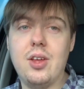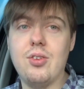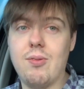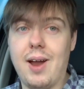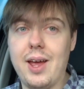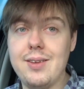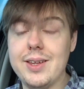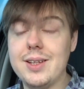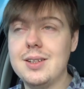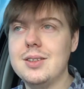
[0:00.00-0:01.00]
years of
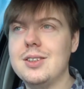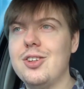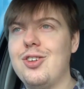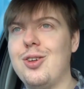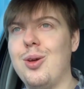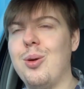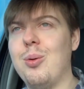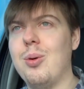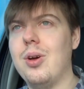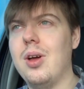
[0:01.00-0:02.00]
writing,
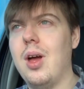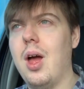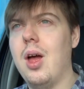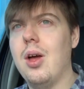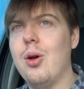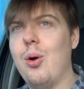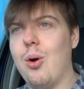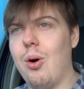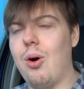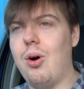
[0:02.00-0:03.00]
to
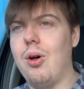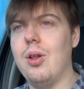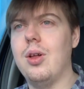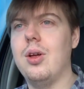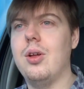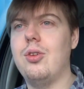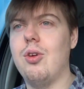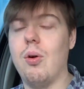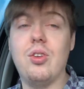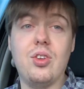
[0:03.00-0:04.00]
call
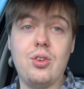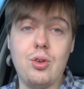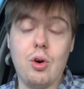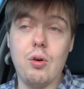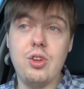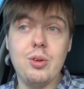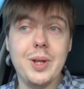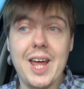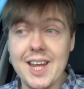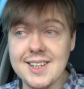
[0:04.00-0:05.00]
Doris's story
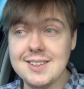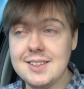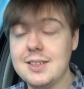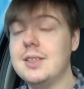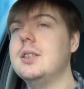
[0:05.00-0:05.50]
to an end.